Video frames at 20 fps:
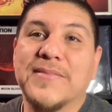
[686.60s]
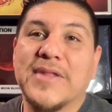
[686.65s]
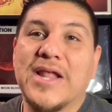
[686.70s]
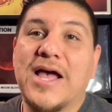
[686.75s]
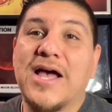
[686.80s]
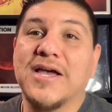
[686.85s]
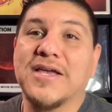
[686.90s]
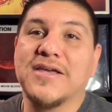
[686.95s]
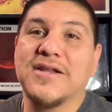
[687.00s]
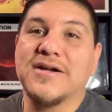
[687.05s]

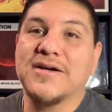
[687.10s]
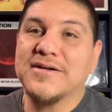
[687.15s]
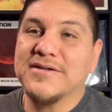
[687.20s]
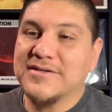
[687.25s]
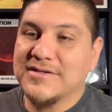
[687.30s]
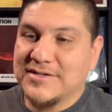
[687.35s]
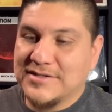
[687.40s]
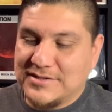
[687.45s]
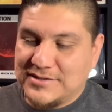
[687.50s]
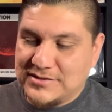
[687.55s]
Akira.
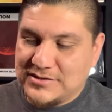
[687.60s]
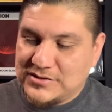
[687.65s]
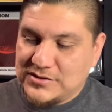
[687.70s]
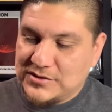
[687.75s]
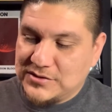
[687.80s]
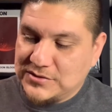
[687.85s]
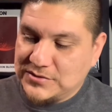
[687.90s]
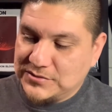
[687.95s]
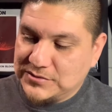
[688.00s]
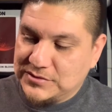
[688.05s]

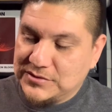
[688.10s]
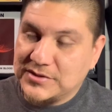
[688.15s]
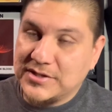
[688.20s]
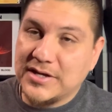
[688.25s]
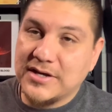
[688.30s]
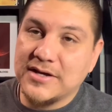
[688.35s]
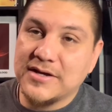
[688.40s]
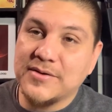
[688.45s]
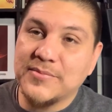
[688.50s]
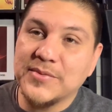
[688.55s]
So
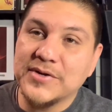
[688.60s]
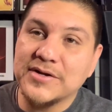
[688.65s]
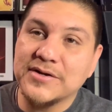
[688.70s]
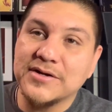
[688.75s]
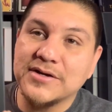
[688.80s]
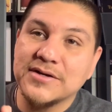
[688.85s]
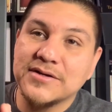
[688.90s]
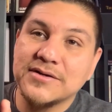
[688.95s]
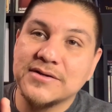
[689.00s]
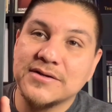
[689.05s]
today I'm going to
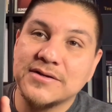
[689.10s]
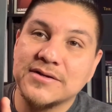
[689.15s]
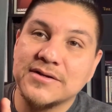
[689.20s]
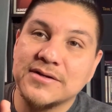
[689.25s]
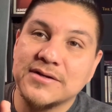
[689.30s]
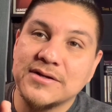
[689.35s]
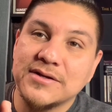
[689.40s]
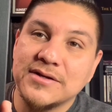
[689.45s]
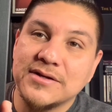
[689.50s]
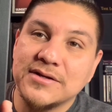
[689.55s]

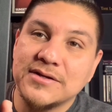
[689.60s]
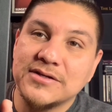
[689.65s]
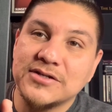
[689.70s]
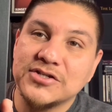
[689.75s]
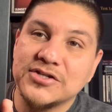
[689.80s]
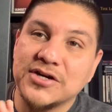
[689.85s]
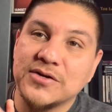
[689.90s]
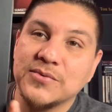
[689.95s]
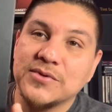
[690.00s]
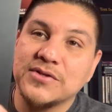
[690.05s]

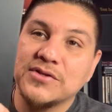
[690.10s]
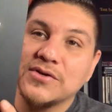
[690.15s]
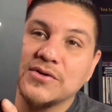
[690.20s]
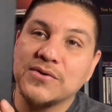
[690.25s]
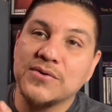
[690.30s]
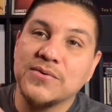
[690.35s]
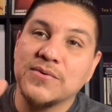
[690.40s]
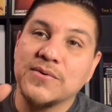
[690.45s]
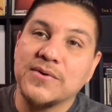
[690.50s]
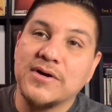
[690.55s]
share with
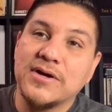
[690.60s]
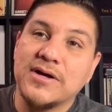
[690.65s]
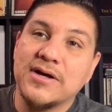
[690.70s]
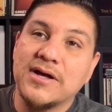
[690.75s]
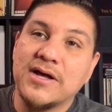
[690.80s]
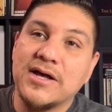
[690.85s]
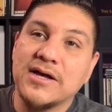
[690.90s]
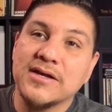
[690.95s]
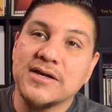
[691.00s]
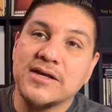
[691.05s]
you
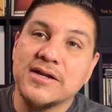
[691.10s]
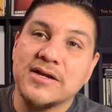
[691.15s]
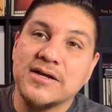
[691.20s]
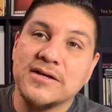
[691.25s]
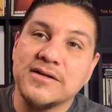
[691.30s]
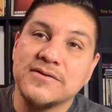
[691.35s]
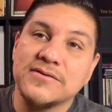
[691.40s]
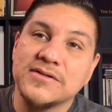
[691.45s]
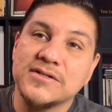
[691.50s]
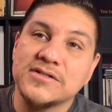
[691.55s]
Akira
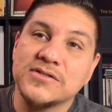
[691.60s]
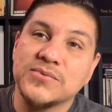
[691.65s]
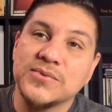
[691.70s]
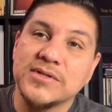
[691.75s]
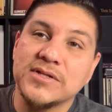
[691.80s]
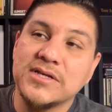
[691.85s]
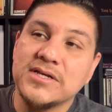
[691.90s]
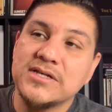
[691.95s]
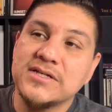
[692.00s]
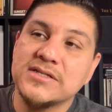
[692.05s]
on this
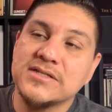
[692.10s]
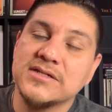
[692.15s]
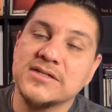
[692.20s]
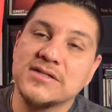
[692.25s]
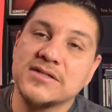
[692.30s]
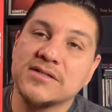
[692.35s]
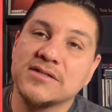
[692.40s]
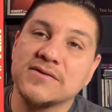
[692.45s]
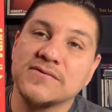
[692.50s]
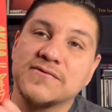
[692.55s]
release.
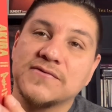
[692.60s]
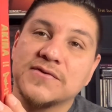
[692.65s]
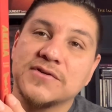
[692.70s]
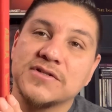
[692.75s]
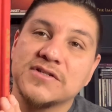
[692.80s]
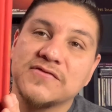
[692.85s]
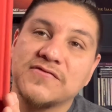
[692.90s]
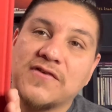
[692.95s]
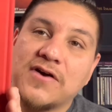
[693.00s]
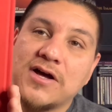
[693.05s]
This is the
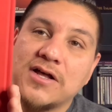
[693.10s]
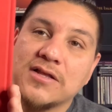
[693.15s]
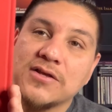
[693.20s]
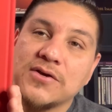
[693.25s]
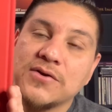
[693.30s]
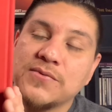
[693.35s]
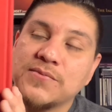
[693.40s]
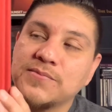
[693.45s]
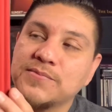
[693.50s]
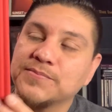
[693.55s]
first
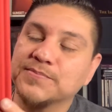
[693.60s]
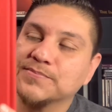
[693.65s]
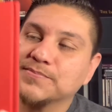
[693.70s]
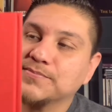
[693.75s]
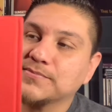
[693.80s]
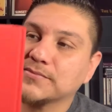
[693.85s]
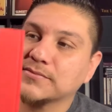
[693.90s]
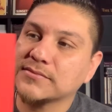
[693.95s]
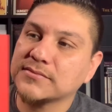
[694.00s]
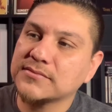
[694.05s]
volume,
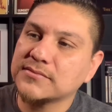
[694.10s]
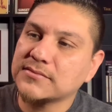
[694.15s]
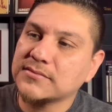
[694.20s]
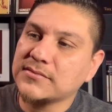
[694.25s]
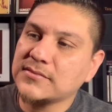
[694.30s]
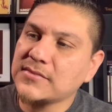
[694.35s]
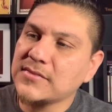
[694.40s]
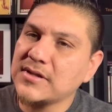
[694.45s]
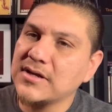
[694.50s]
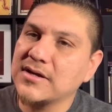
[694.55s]

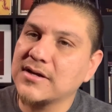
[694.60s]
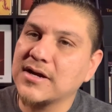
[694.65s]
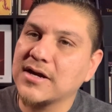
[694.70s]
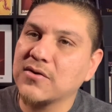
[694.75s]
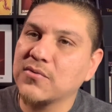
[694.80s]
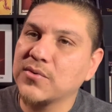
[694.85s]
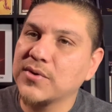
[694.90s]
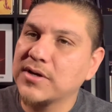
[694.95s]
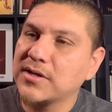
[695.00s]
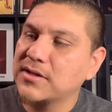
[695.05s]
and I
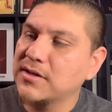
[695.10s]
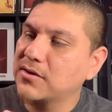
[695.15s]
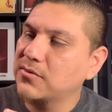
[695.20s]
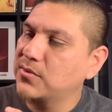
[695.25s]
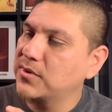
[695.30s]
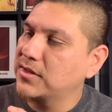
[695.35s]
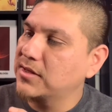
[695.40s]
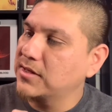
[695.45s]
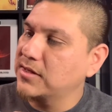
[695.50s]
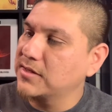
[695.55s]
really
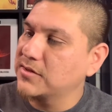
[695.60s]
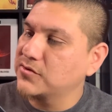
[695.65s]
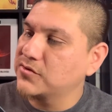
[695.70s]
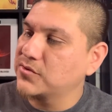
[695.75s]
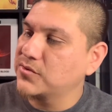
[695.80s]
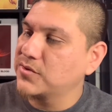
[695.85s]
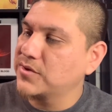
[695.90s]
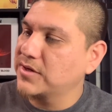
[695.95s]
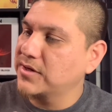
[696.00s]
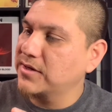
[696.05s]

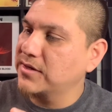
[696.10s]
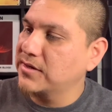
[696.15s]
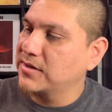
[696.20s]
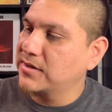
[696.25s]
enjoy